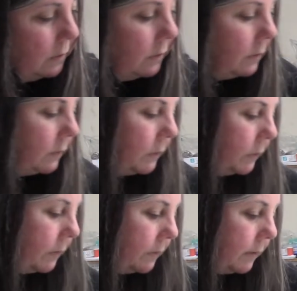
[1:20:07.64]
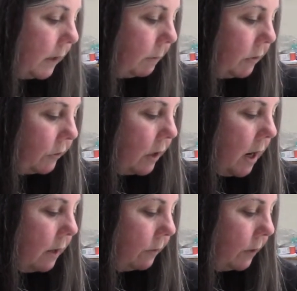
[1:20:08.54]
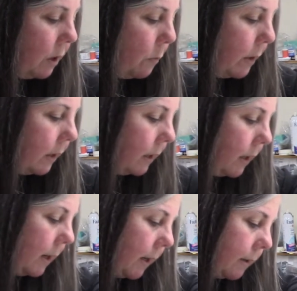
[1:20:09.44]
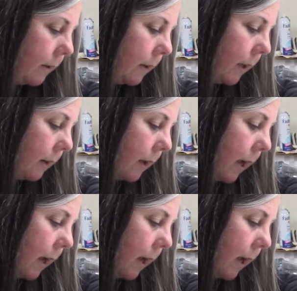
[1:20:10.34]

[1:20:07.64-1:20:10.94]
So you can see I'm just kind of going at an